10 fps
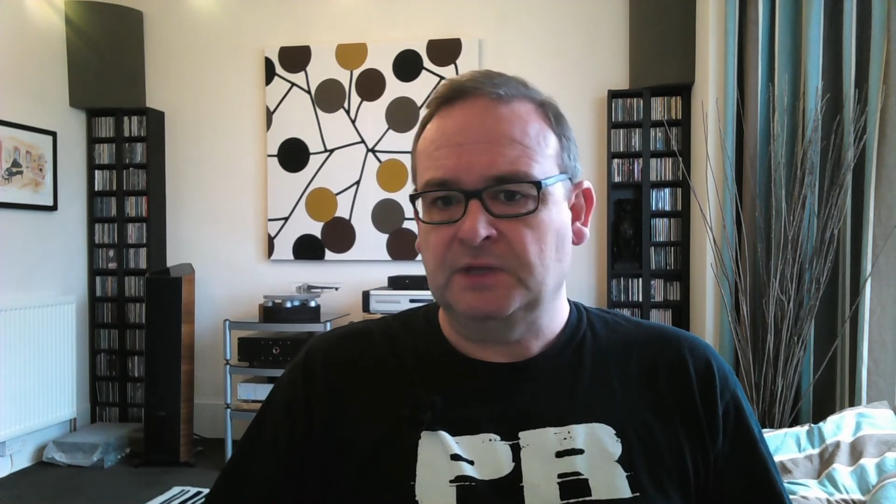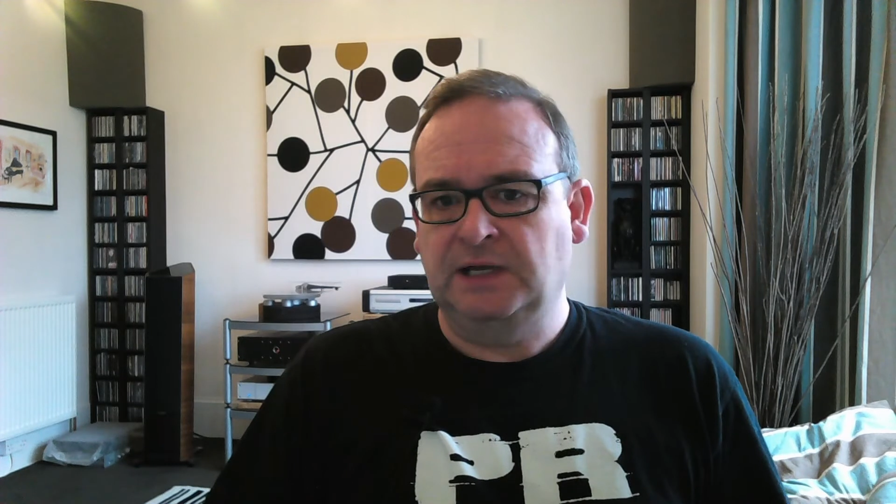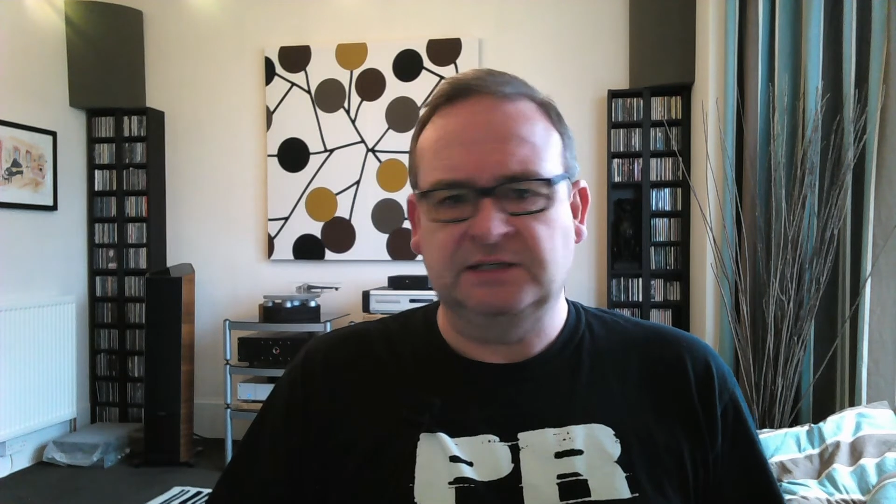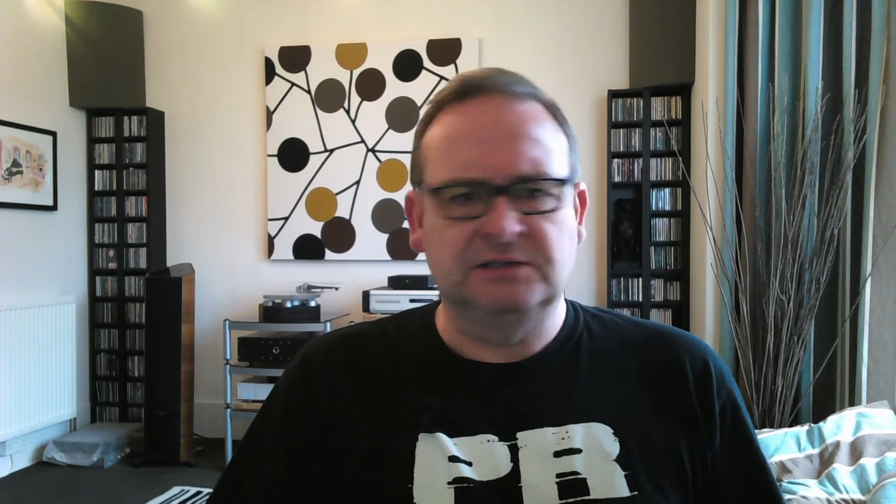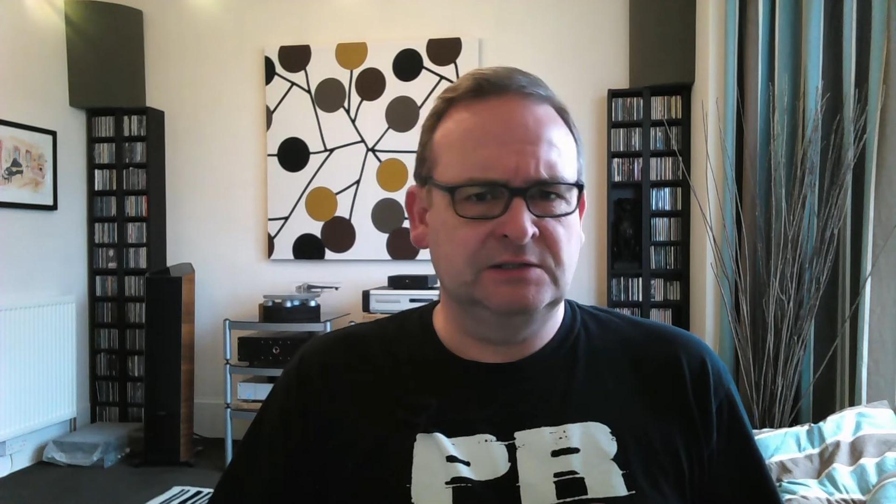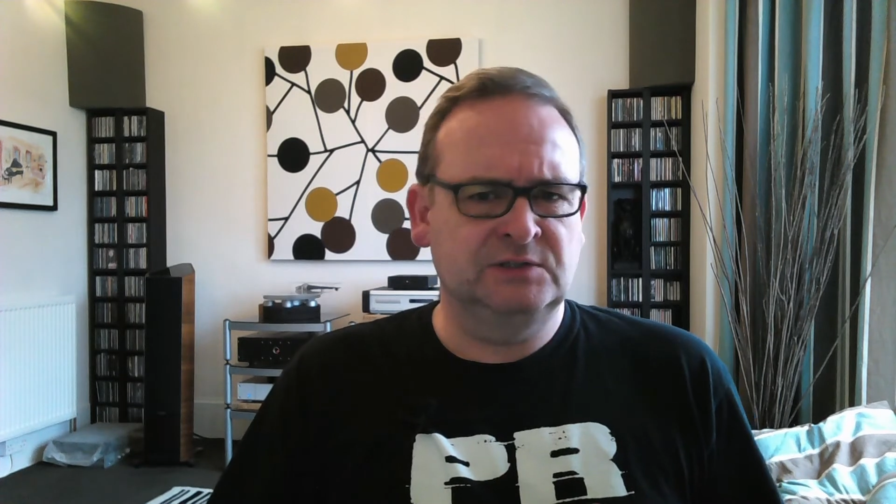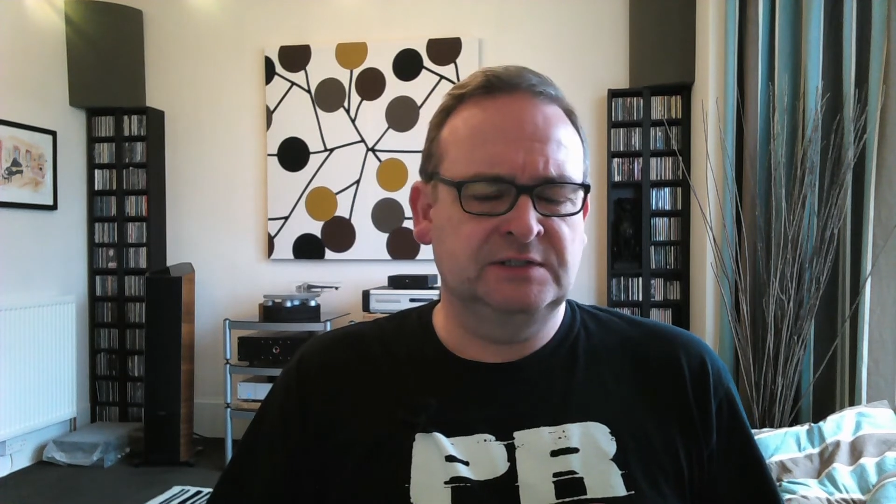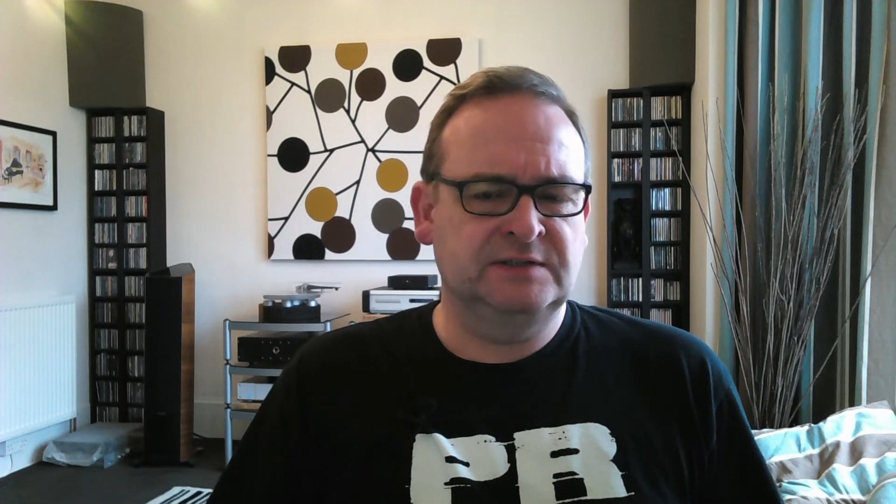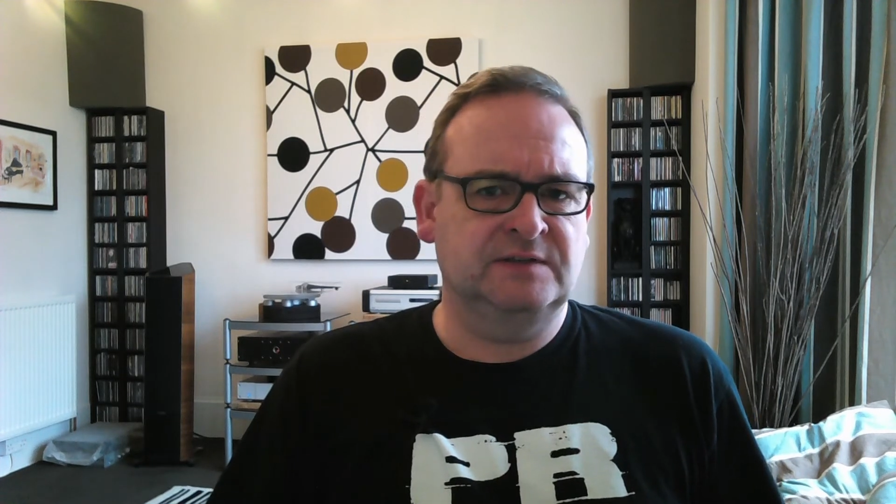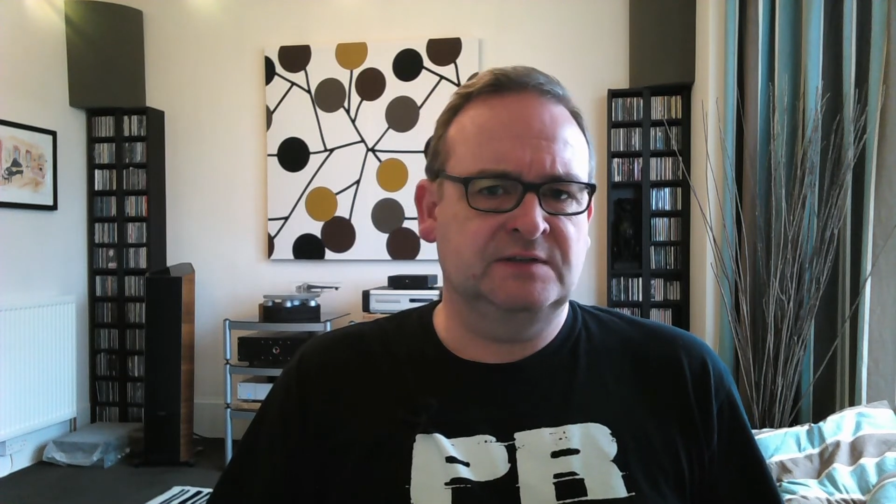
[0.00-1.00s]
I
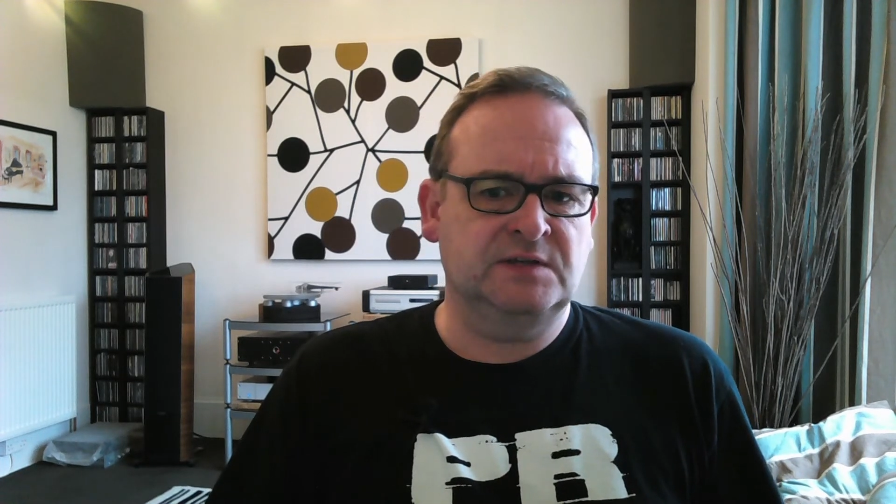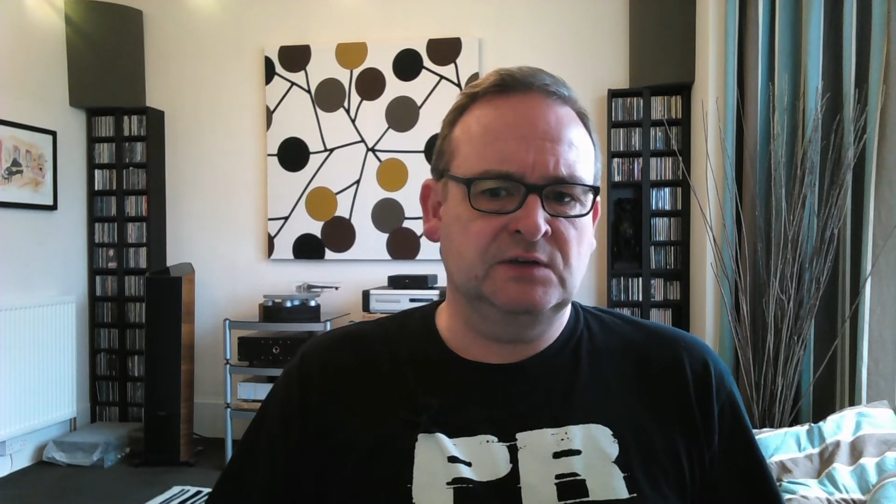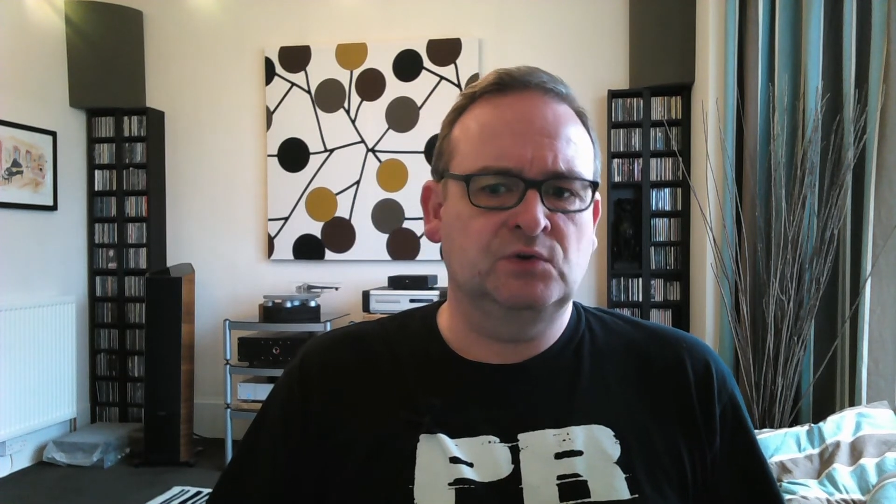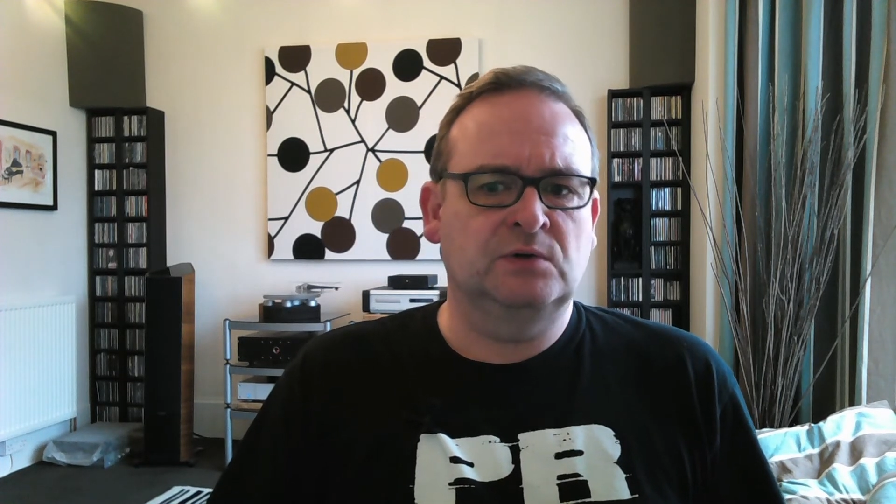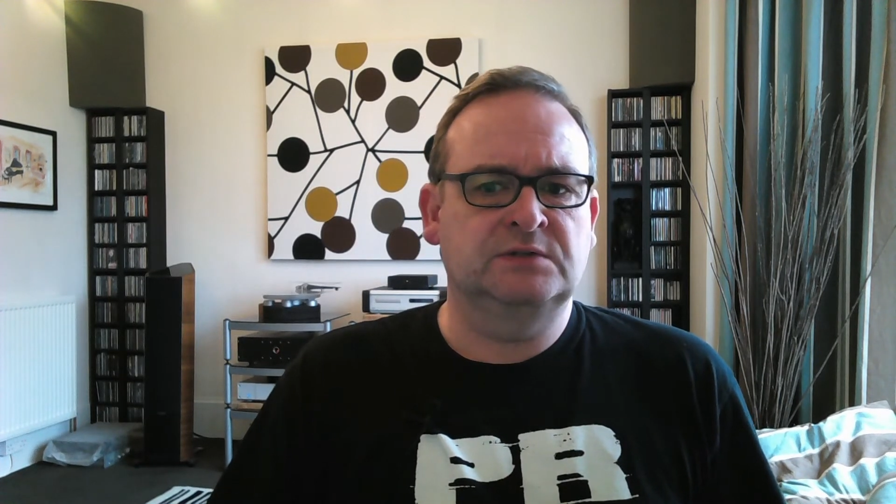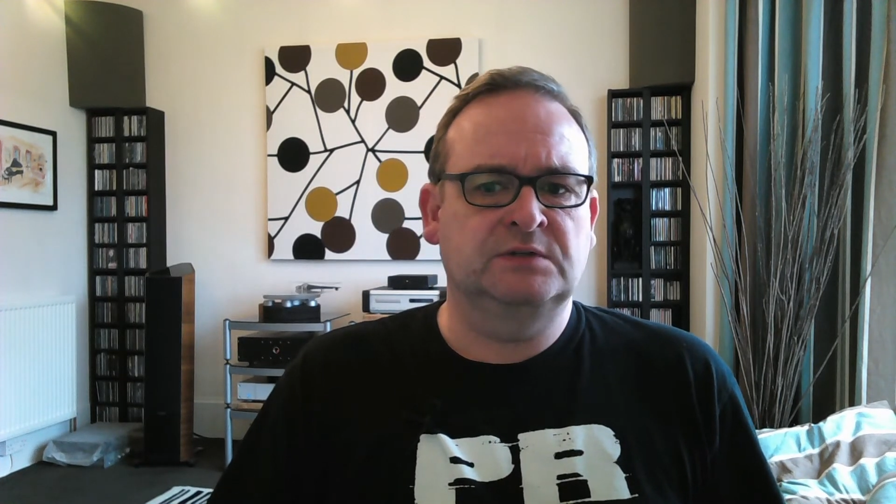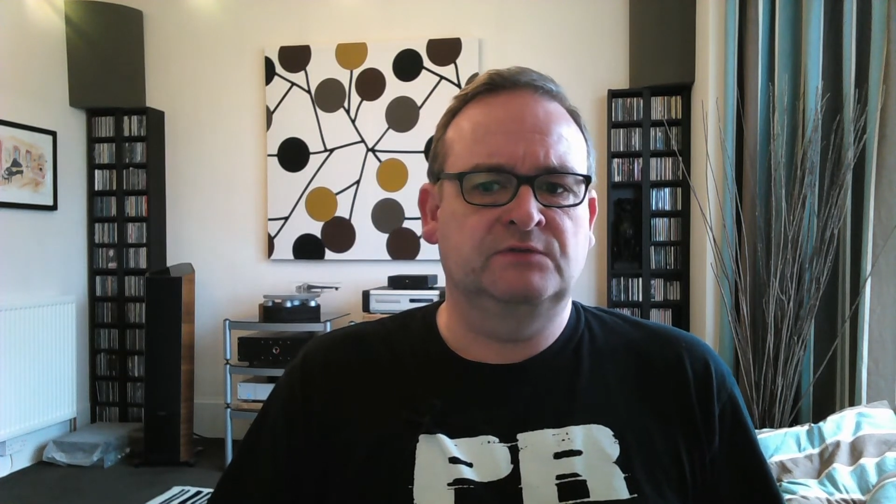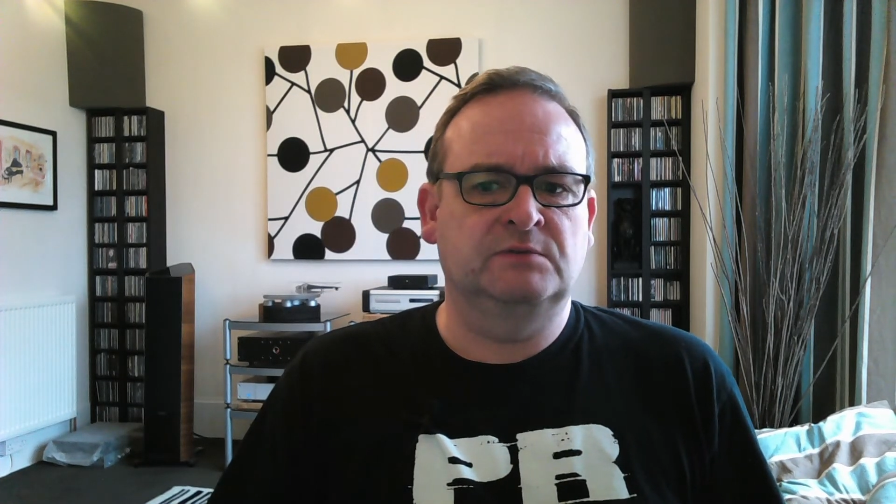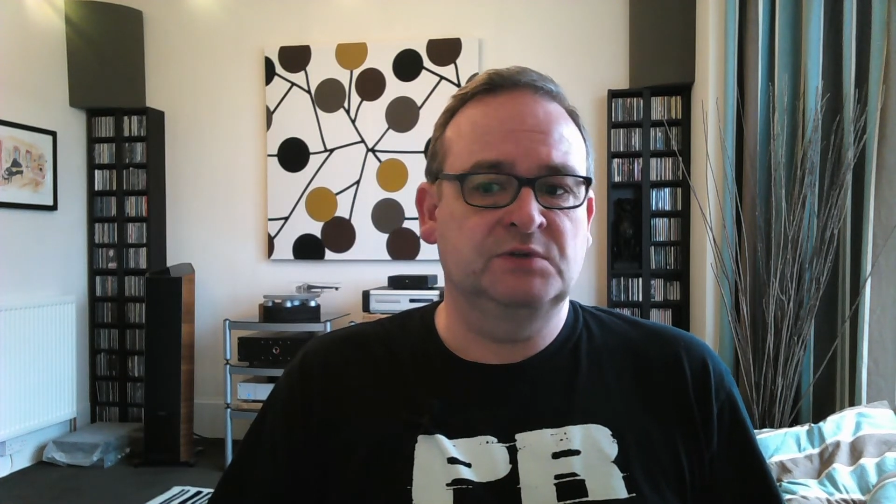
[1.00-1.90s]
concluded that the sound quality from